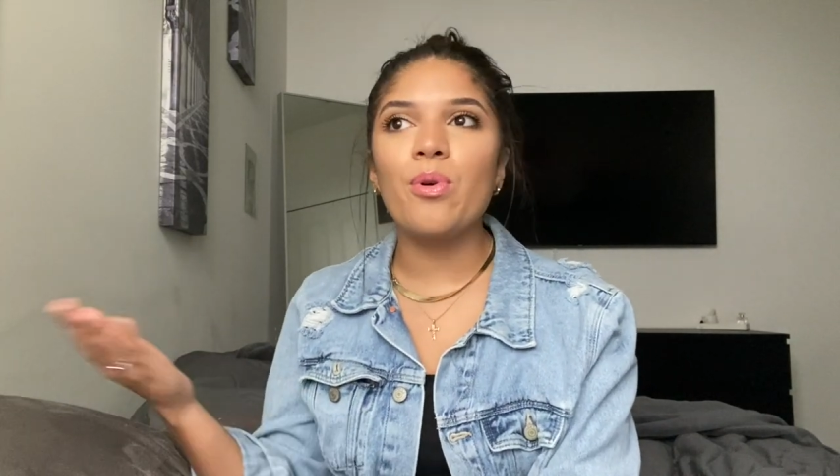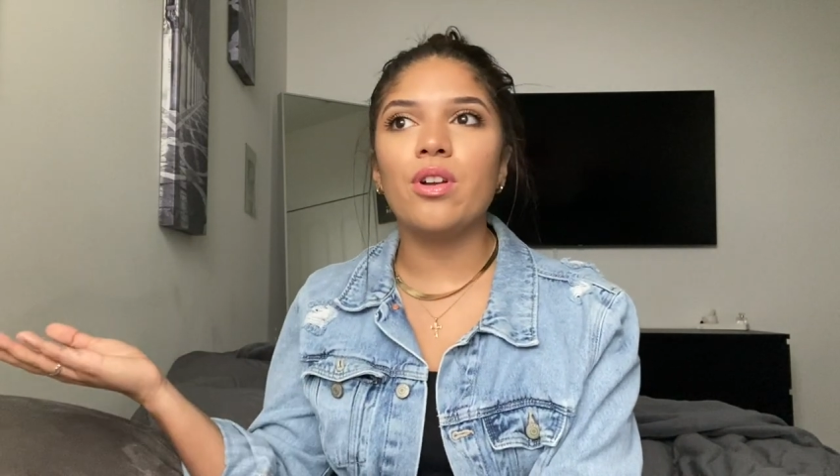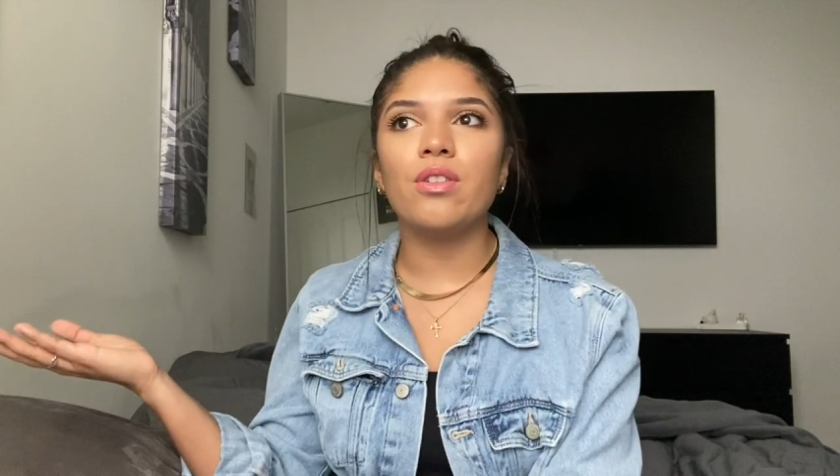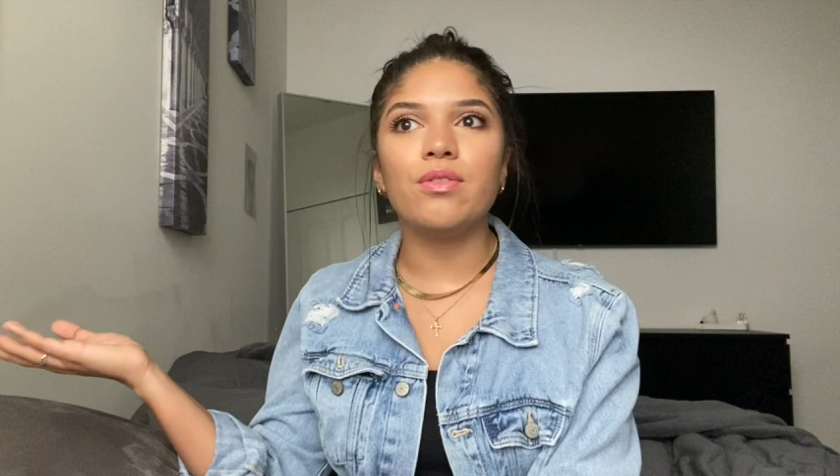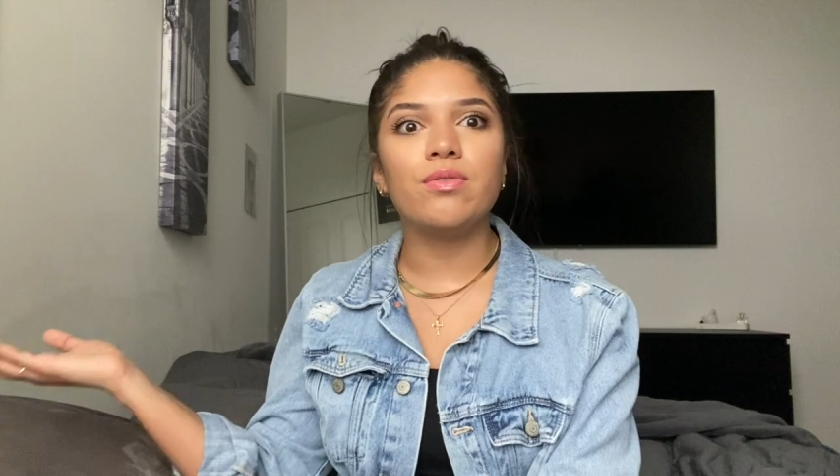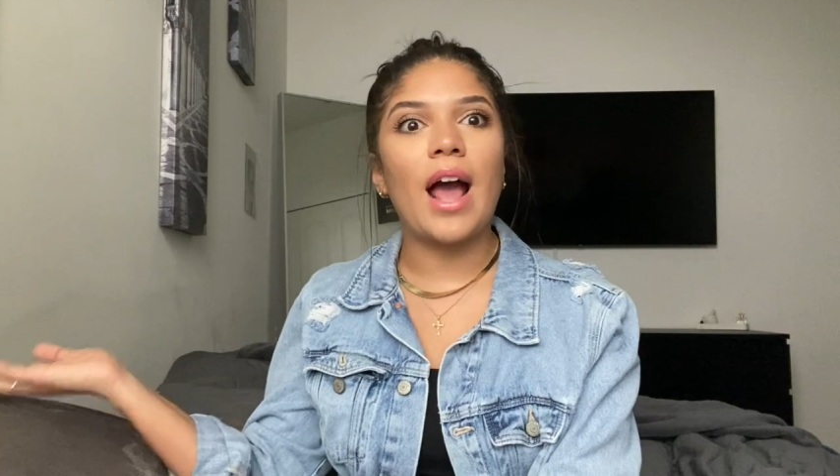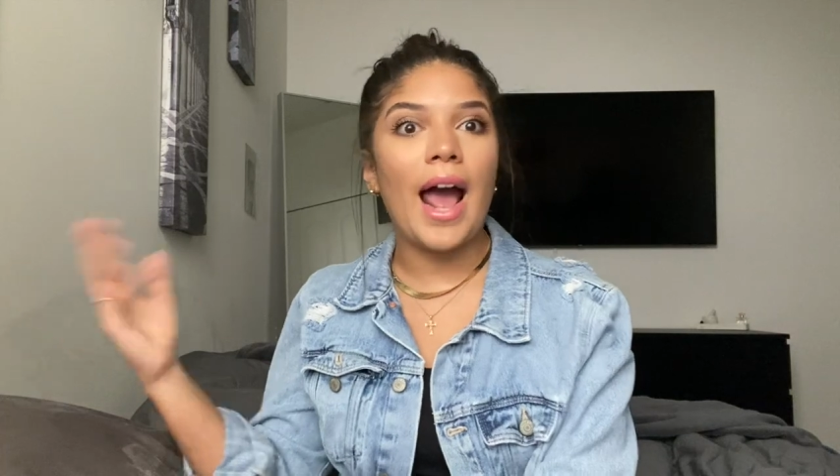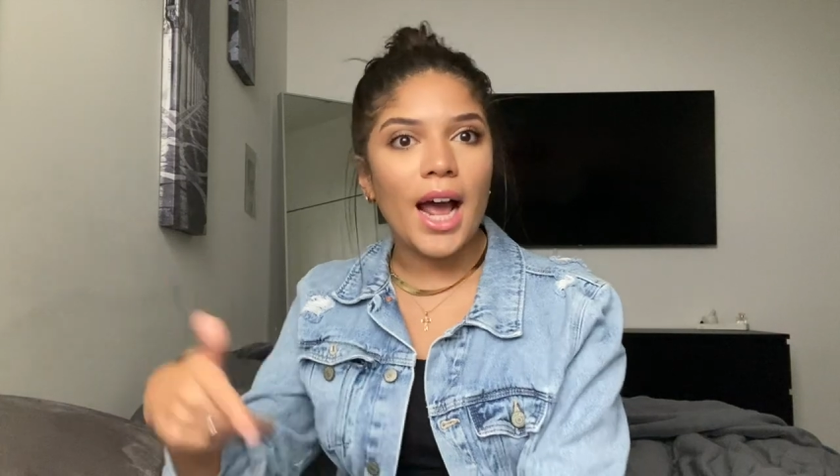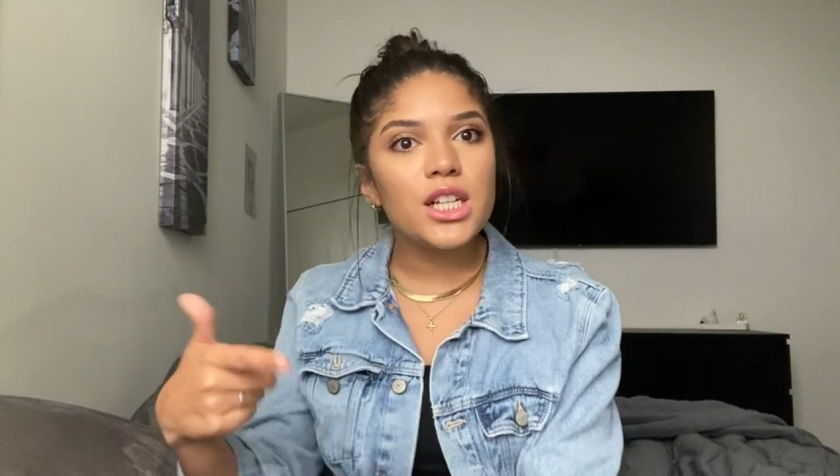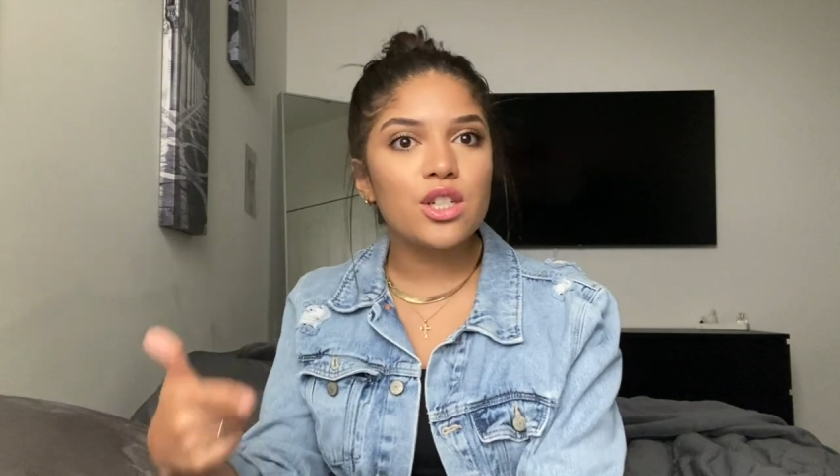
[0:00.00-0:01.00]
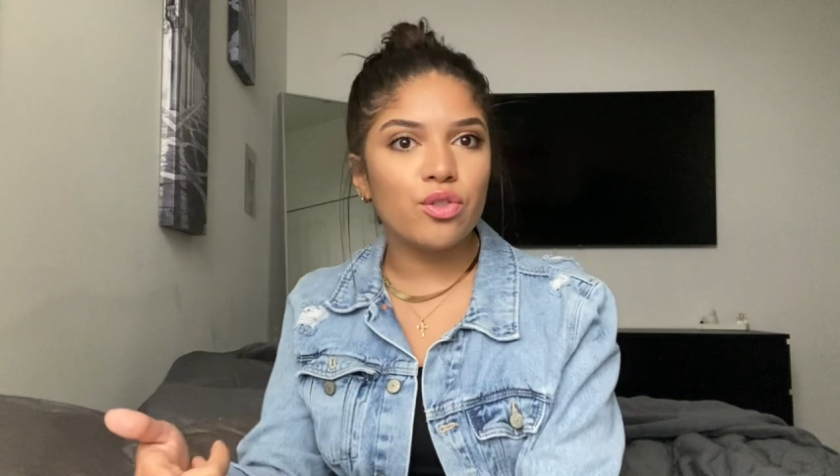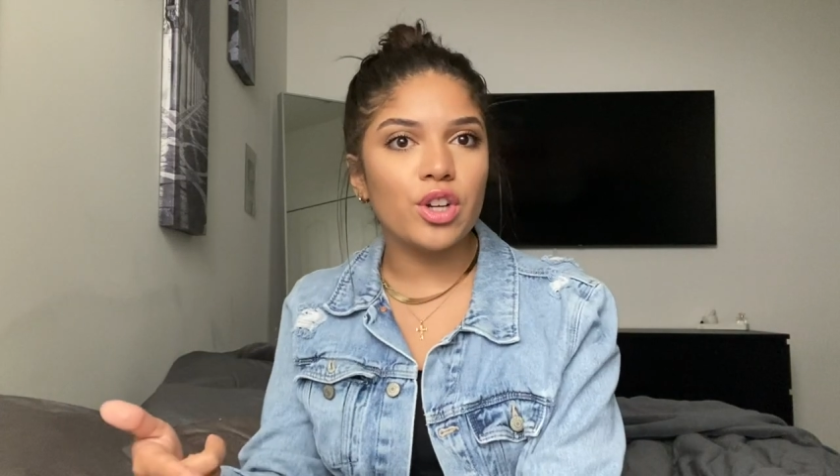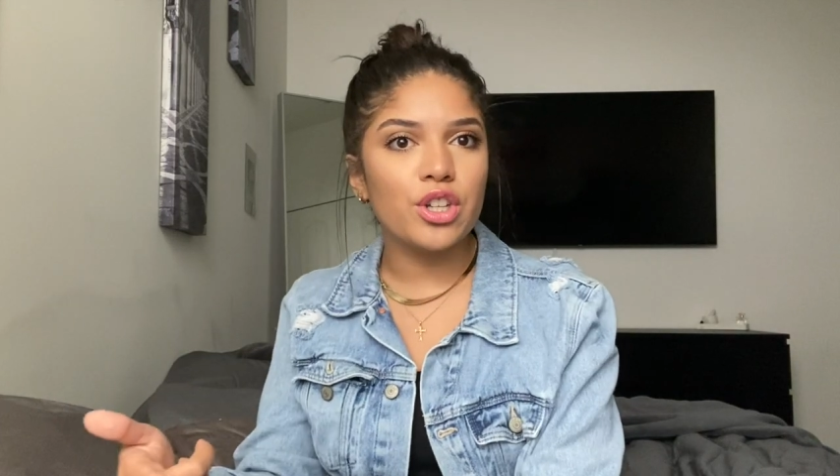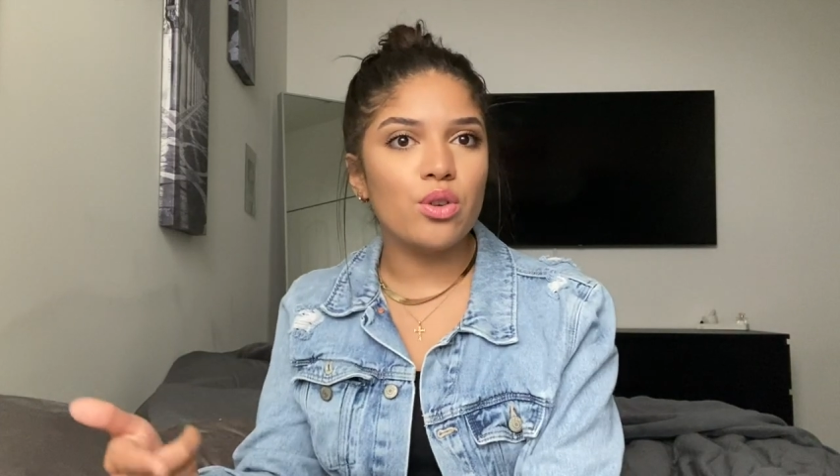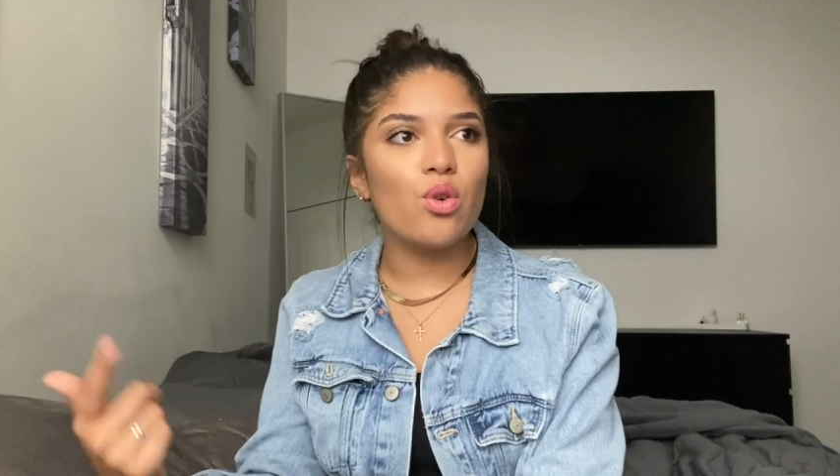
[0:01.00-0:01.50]
would have asked for
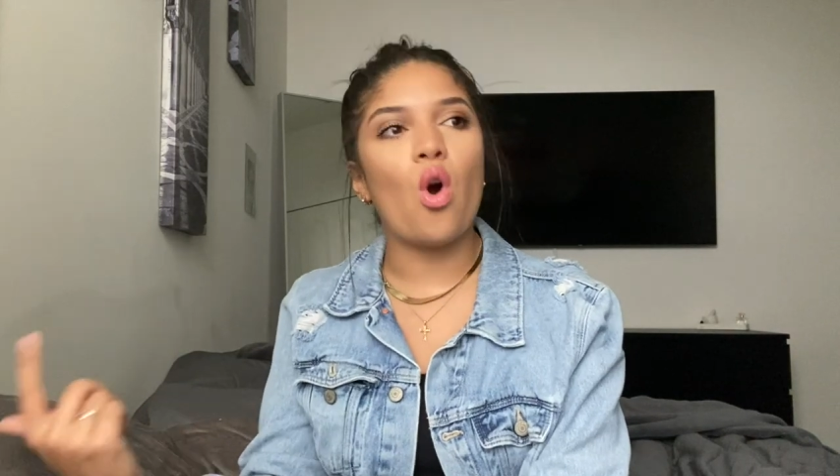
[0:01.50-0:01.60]
you,